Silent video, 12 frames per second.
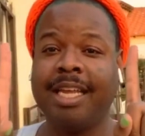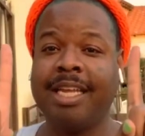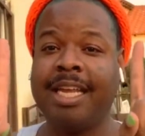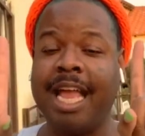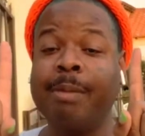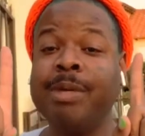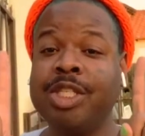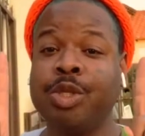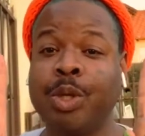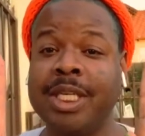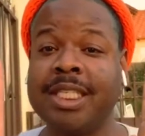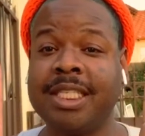get me
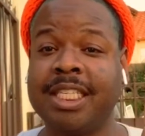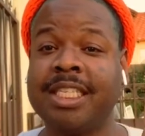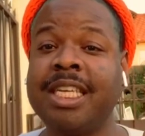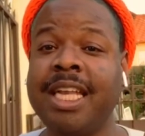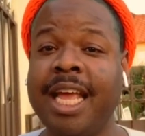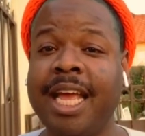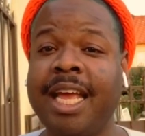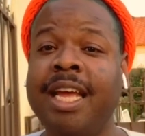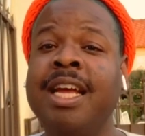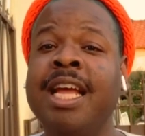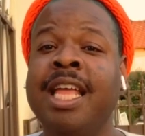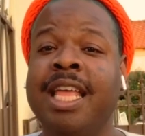twisted. Today,
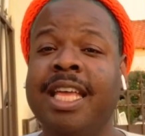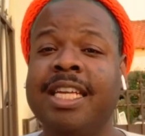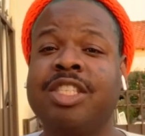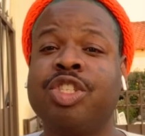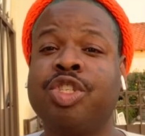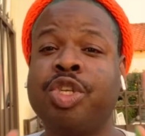it's